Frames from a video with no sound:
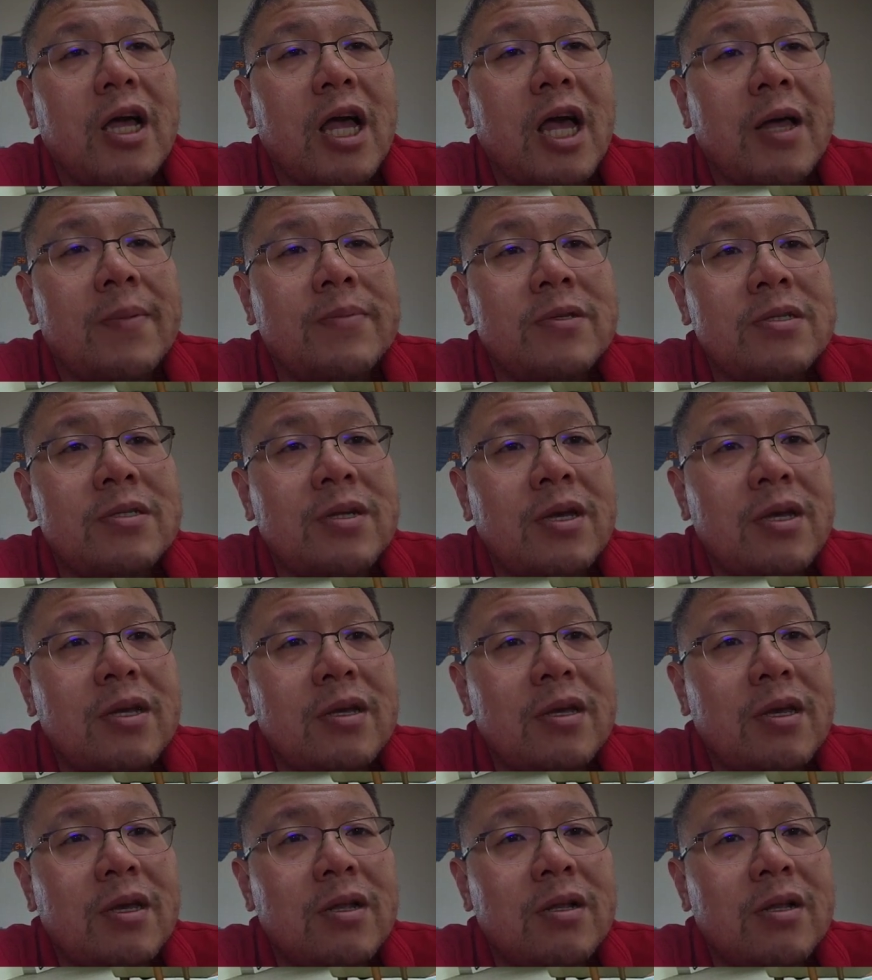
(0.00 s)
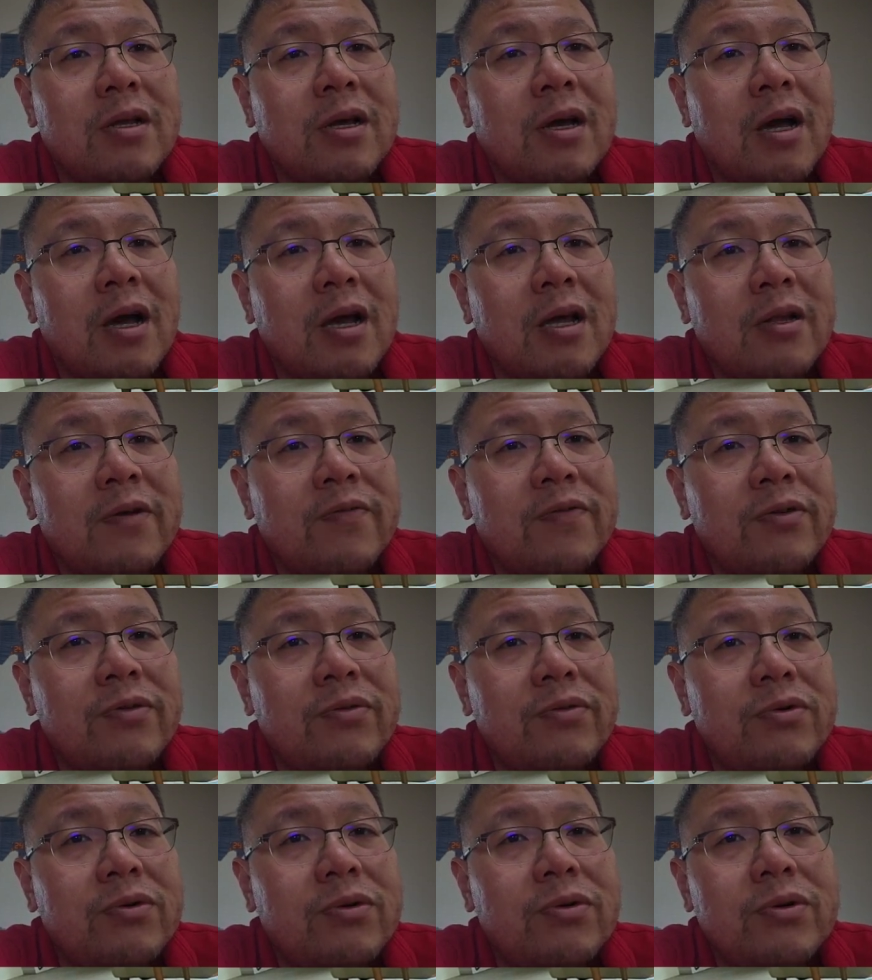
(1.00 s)
I'm staying in kind of a
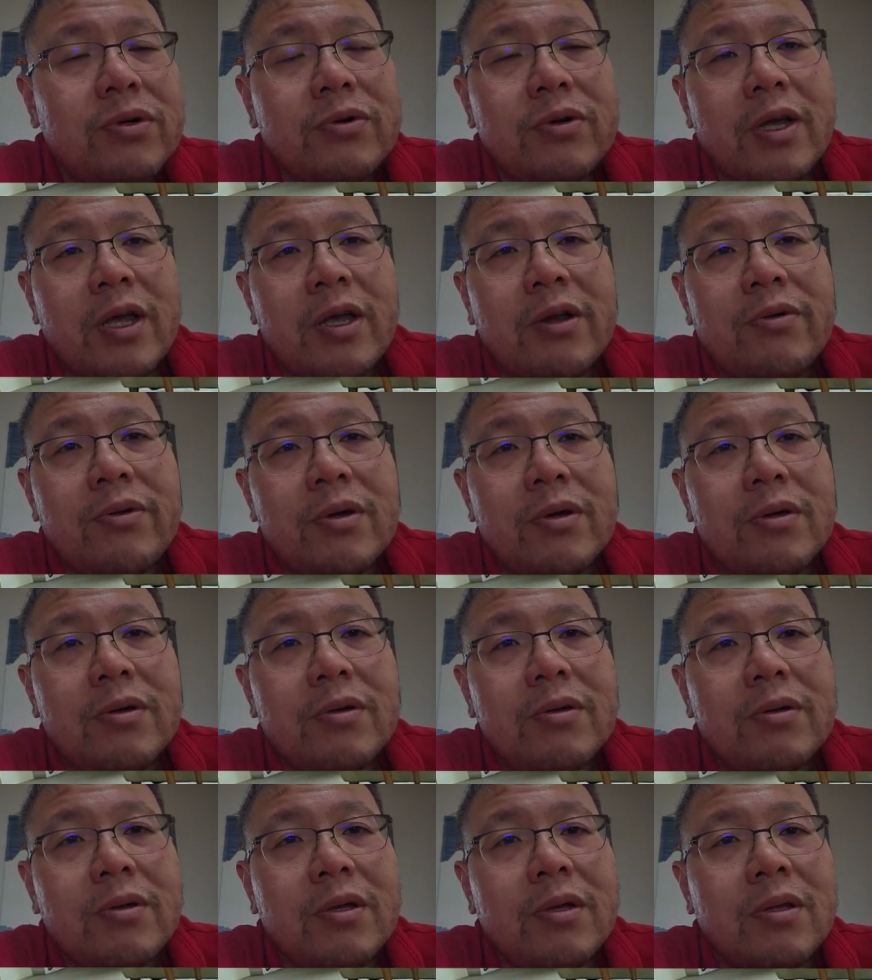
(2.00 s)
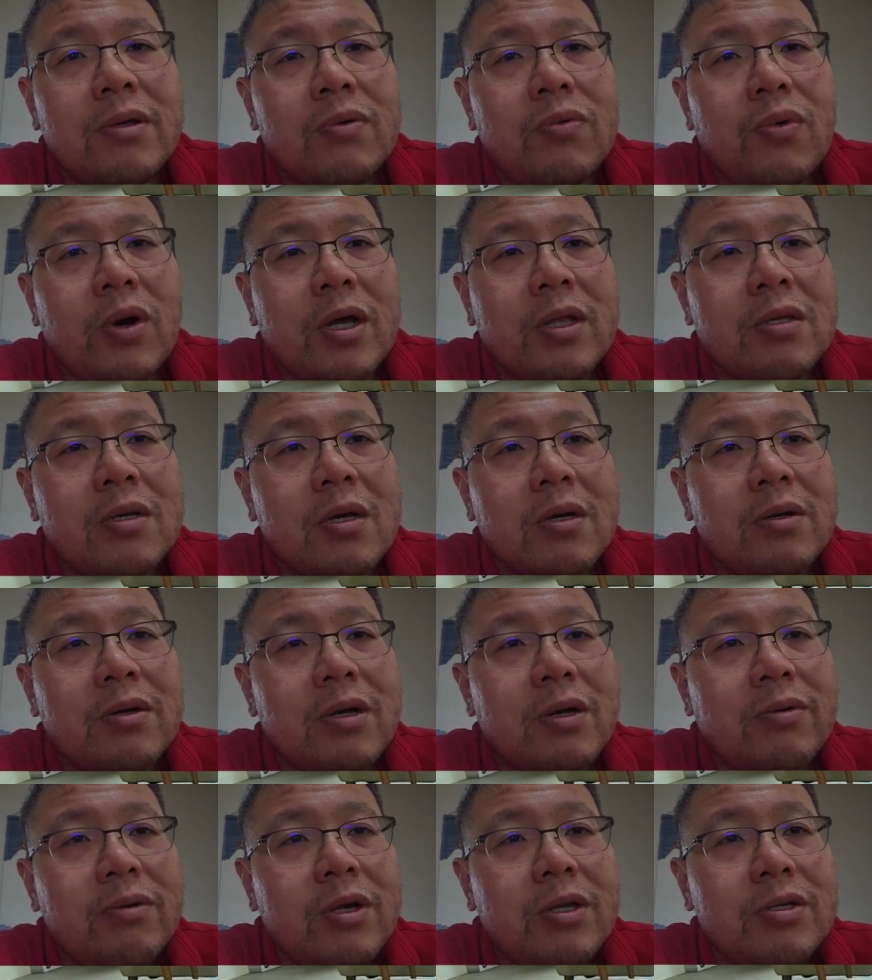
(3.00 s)
rural area in the
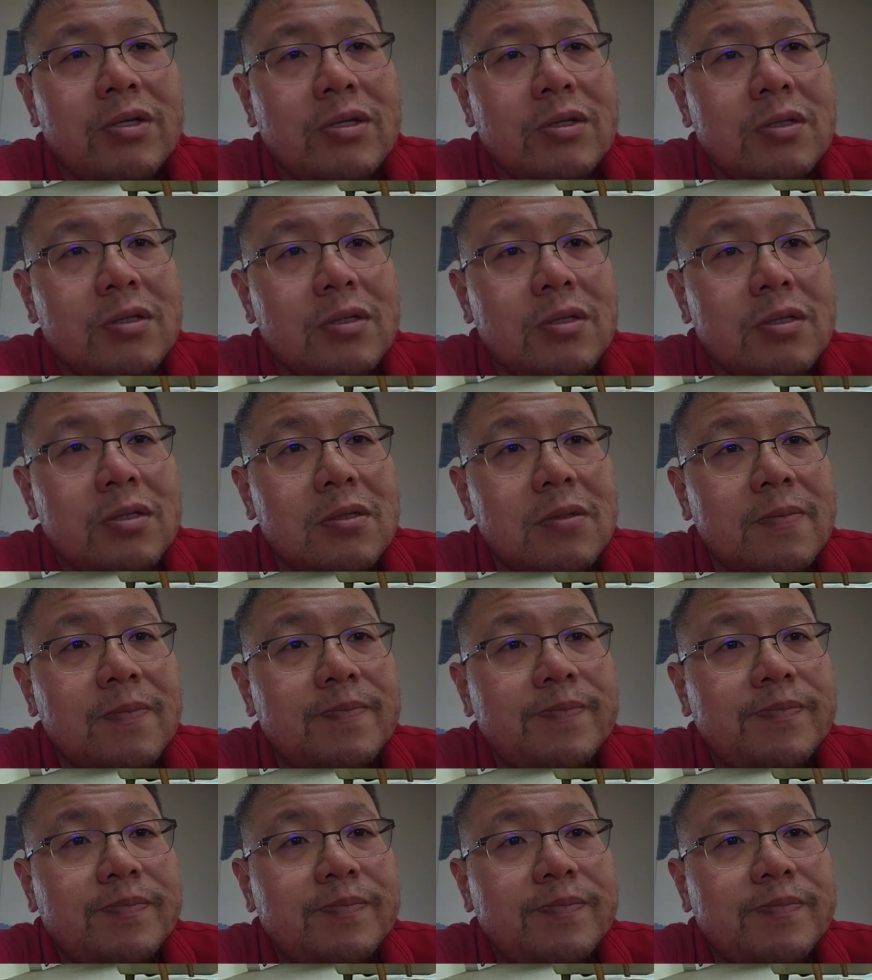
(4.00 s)
Waitakere Ranges.